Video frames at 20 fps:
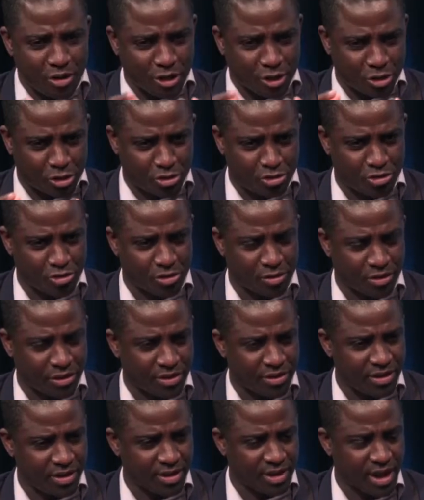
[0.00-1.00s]
the
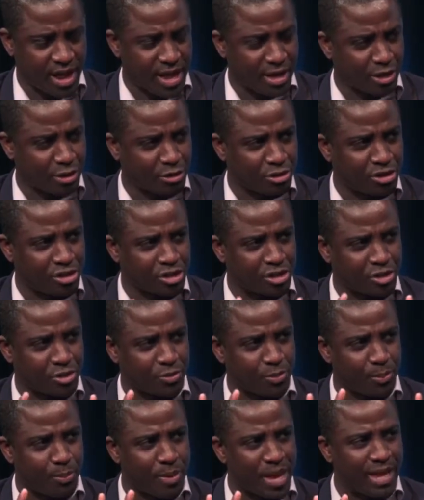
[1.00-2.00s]
truth, and you
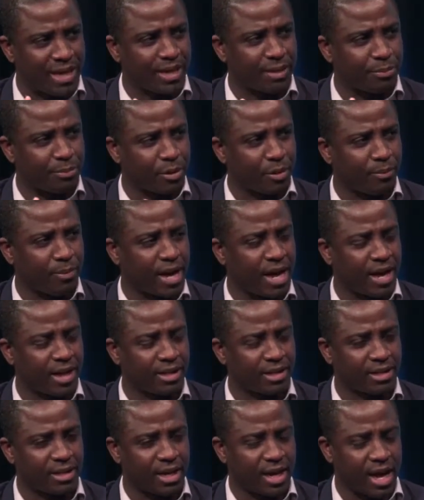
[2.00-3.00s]
just made up your
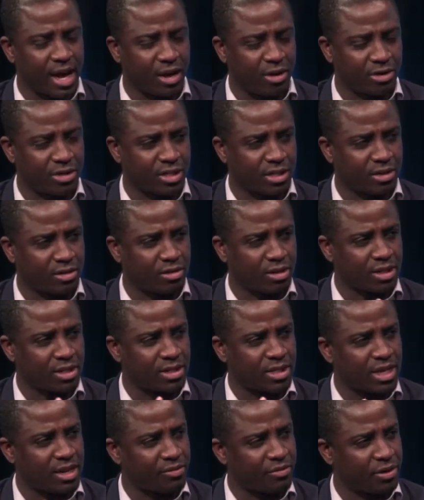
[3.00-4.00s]
mind, I wasn't going to
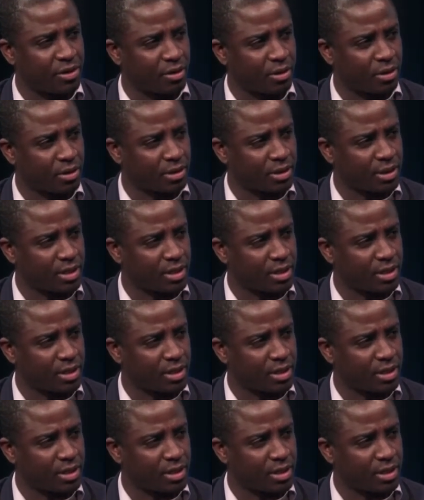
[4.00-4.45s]
serve the Lord.